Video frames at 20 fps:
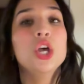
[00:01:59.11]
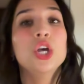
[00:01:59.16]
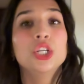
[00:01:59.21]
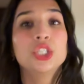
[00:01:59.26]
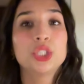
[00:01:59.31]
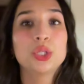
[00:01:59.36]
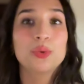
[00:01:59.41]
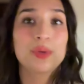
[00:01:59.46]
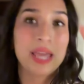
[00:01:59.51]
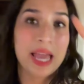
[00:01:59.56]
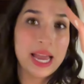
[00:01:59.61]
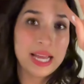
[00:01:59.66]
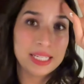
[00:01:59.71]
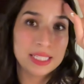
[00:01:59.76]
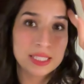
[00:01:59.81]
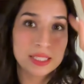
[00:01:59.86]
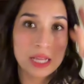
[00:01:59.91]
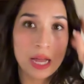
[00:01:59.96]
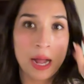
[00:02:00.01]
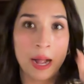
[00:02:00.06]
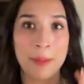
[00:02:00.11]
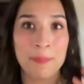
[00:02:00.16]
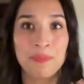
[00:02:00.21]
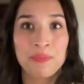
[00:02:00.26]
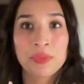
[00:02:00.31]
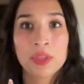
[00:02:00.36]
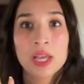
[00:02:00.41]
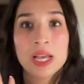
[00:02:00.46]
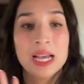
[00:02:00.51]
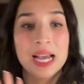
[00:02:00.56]
to get
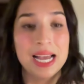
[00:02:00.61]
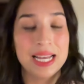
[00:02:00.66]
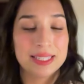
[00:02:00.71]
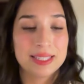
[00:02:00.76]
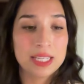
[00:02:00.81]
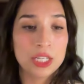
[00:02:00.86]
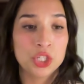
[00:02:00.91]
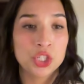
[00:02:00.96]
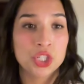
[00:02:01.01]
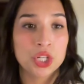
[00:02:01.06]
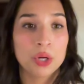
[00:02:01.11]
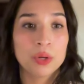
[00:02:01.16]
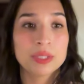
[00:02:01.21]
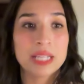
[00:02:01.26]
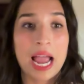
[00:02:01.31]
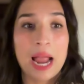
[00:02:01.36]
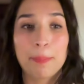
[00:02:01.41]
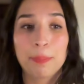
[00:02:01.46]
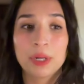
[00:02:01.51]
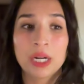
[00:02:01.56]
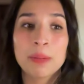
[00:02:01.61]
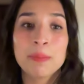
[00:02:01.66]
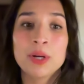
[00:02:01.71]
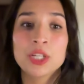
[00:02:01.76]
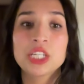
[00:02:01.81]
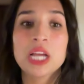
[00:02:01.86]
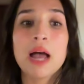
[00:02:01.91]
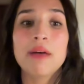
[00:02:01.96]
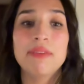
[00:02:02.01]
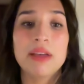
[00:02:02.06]
some essentials. I pretty much
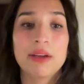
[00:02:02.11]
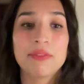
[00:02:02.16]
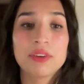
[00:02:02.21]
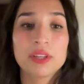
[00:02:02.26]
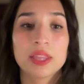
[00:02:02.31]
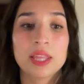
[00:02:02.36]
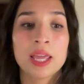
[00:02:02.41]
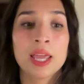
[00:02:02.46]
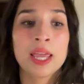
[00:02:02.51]
have everything